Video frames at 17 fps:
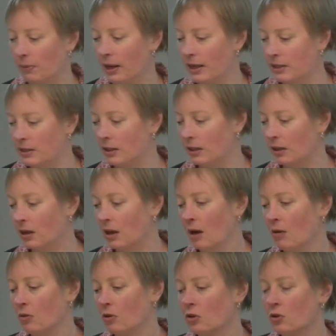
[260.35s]
plastic
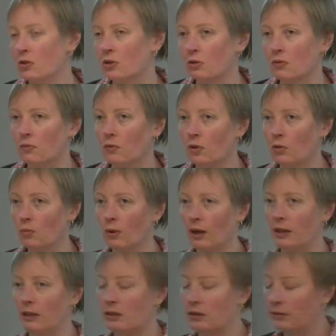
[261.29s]
reduces food
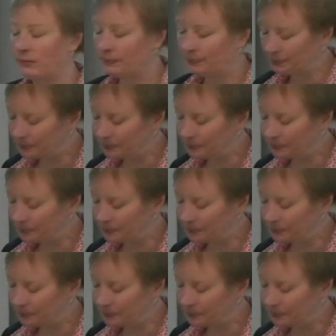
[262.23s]
waste,